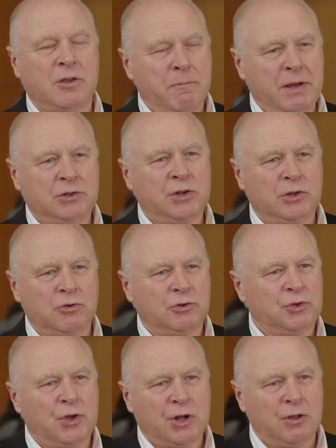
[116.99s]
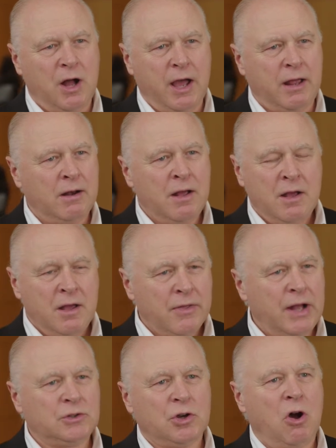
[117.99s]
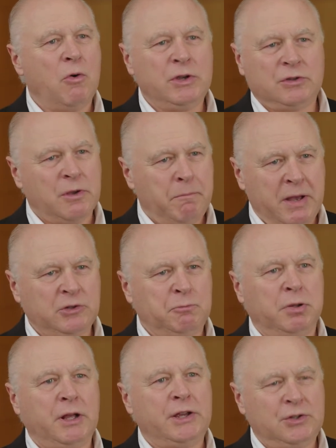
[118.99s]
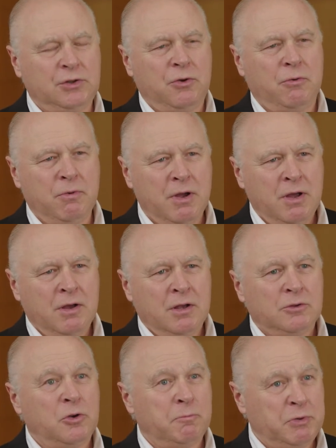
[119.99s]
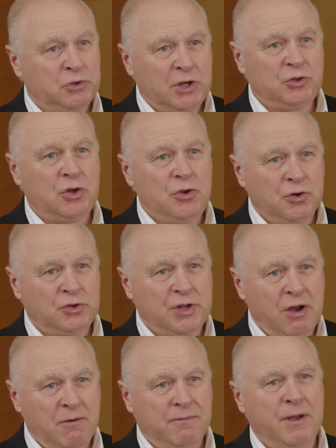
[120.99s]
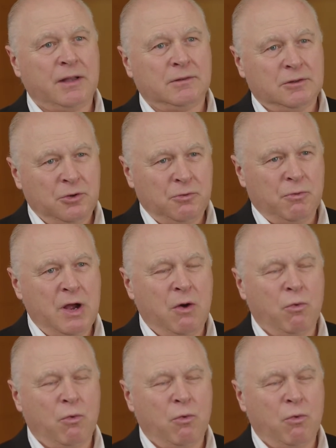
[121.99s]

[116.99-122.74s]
in the best interest of the client, that's always the best place to to position yourself and to uh,